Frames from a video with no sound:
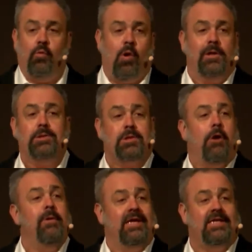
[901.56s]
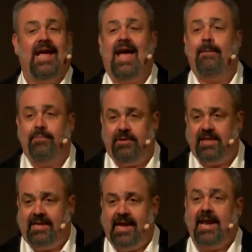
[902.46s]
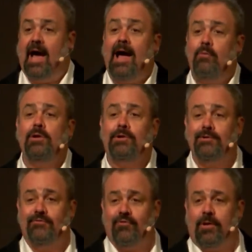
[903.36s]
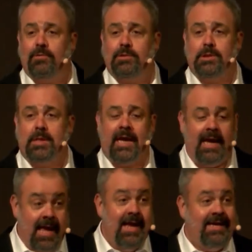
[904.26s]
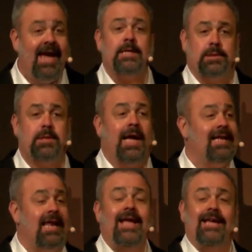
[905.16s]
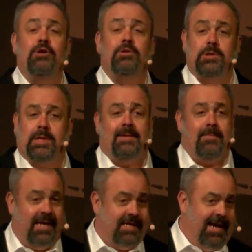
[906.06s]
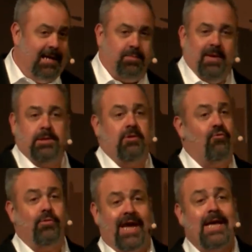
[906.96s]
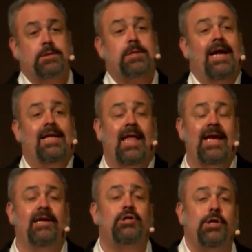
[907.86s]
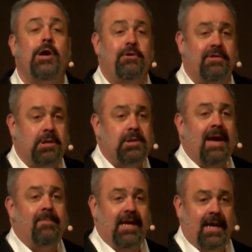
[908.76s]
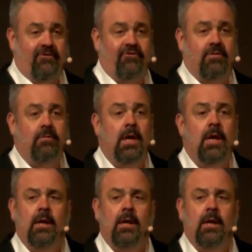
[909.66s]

over what's going to happen to that data. I want control to say, yes, I'd like you to send me a text message, or yes, I'd like it to go to this application.